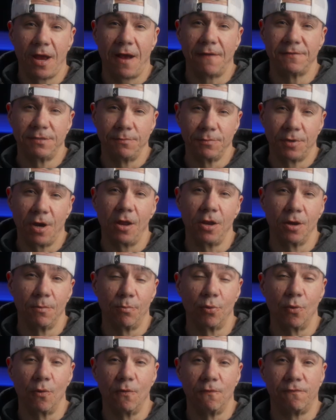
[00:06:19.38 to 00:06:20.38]
have some color
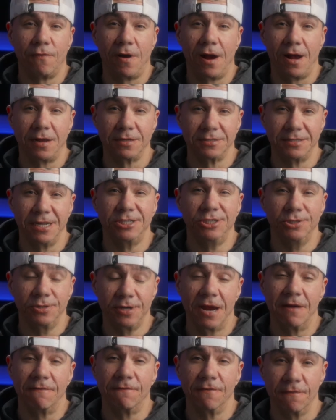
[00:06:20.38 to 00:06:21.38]
profiles that you
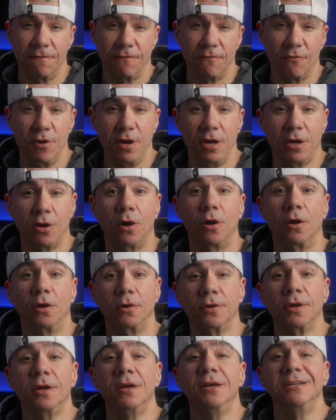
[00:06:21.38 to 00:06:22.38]
get for free
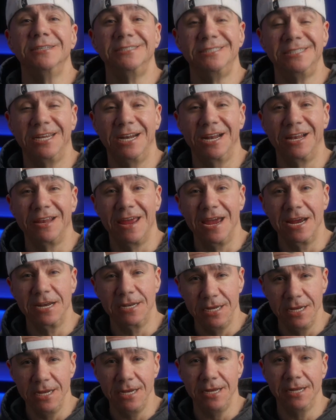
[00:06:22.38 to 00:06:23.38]
called
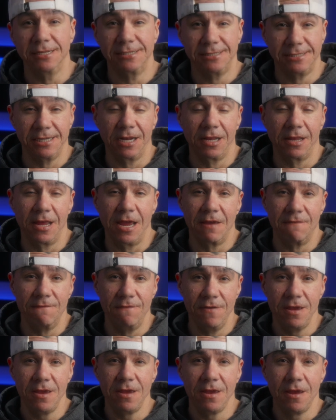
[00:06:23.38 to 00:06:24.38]
Cineleg D and Cineleg
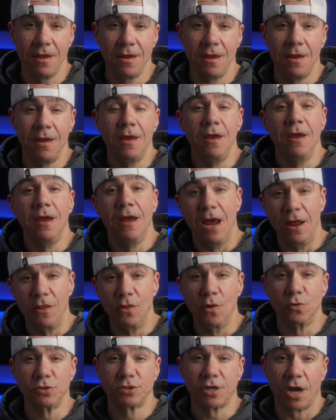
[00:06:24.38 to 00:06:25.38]
V, and
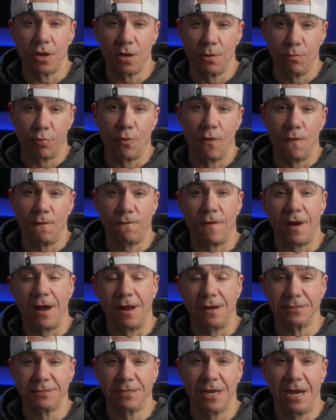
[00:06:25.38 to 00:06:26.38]
those color
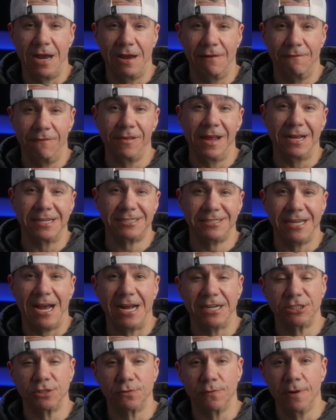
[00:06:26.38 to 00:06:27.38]
profiles have less
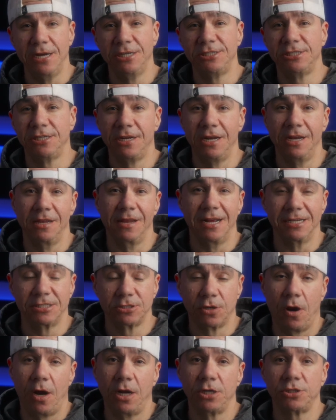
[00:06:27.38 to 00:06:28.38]
saturation and less
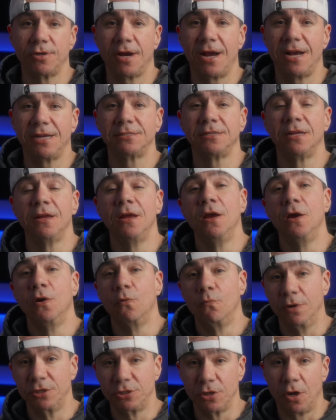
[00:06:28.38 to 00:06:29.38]
contrast,
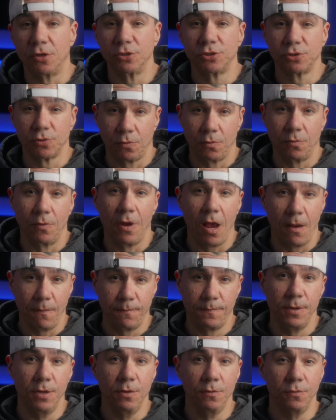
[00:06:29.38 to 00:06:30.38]
which also
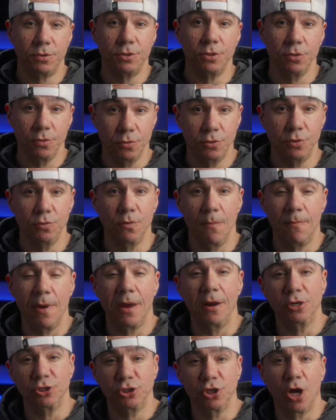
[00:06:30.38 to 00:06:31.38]
help you to do a
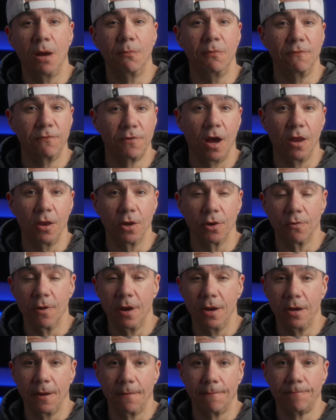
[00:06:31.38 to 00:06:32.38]
better job of color
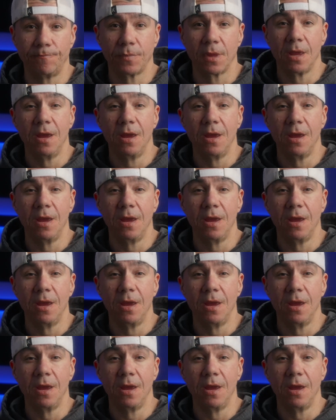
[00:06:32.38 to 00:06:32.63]
grading